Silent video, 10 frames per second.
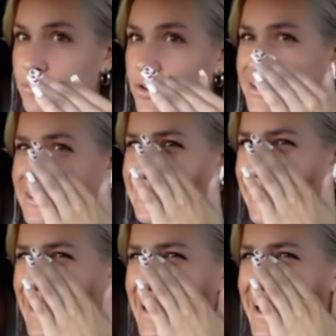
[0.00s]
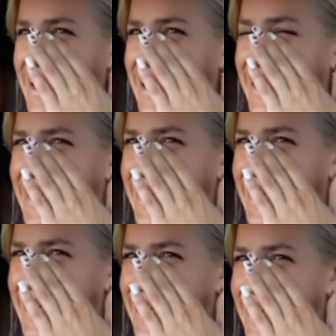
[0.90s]
hand up. Go like this.
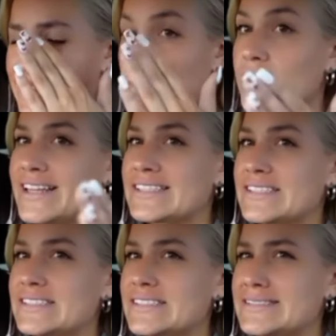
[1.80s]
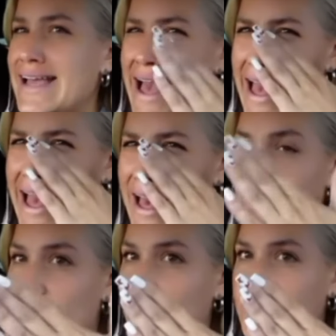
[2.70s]
Ah. No, go like this.
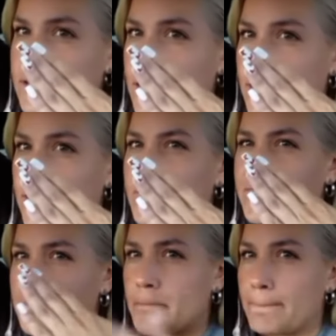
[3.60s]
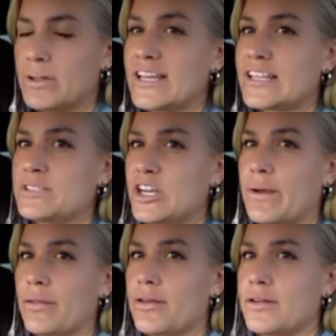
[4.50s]
Ah. Put your hand like this. But let them see
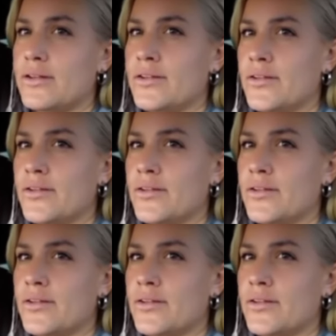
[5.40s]
your mouth.